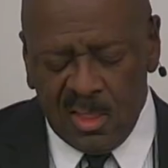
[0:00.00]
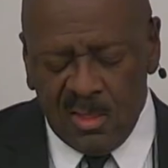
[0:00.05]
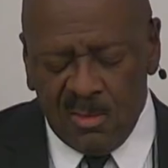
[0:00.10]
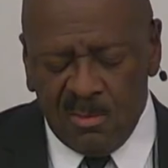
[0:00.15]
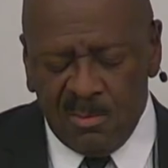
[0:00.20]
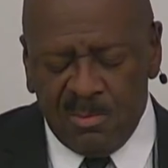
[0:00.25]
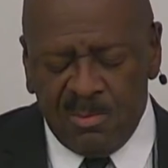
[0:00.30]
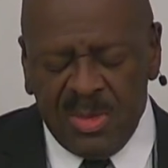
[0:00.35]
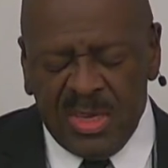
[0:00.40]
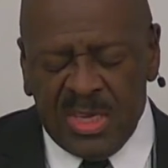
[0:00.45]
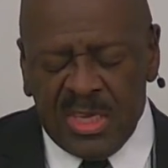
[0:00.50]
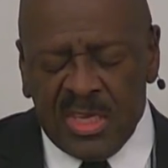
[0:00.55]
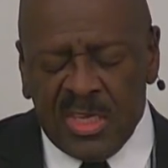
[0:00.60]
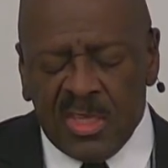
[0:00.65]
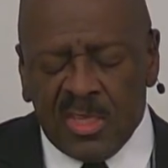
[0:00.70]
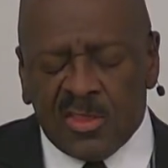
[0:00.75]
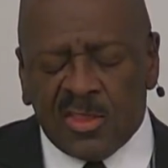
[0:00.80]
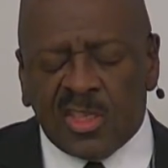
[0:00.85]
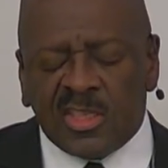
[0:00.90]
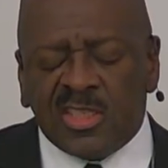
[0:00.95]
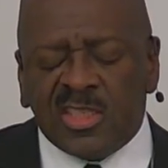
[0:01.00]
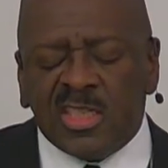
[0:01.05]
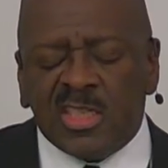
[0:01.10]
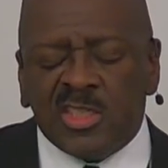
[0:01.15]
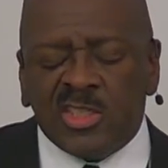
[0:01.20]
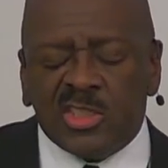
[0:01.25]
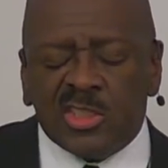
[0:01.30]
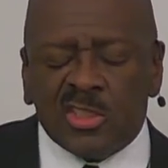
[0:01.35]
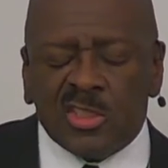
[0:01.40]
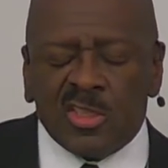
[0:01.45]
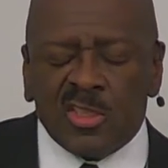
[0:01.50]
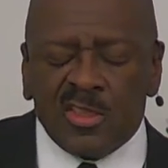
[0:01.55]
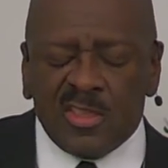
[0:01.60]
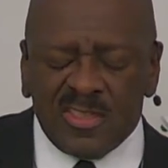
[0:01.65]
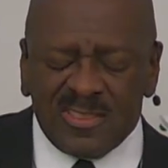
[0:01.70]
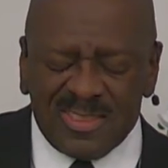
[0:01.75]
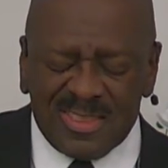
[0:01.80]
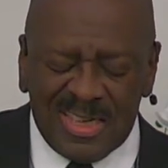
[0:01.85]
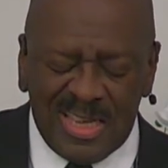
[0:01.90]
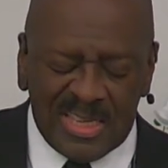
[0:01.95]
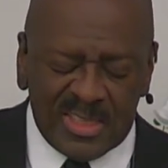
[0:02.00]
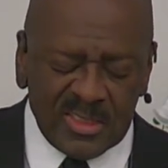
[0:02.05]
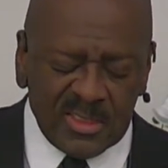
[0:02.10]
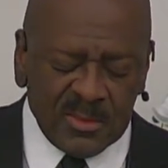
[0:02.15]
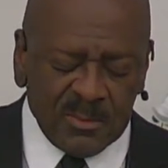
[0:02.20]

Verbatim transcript: Be the teacher this night,